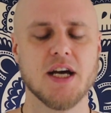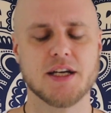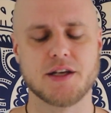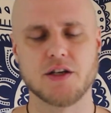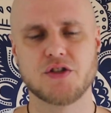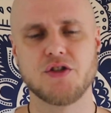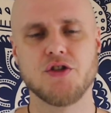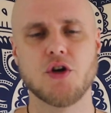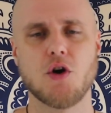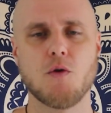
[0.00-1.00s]
There is
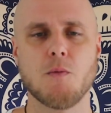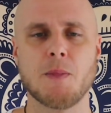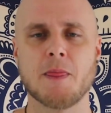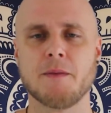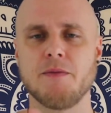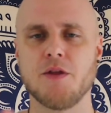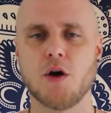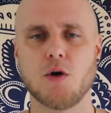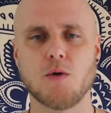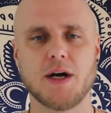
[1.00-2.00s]
no
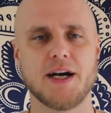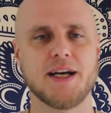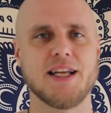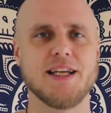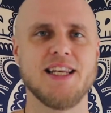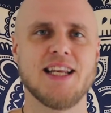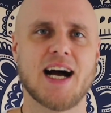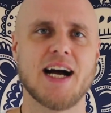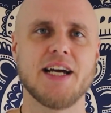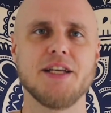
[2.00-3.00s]

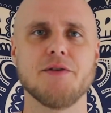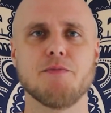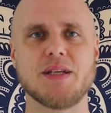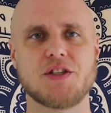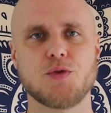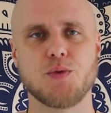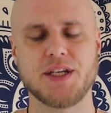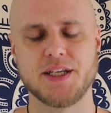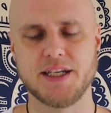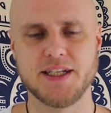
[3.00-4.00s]
line between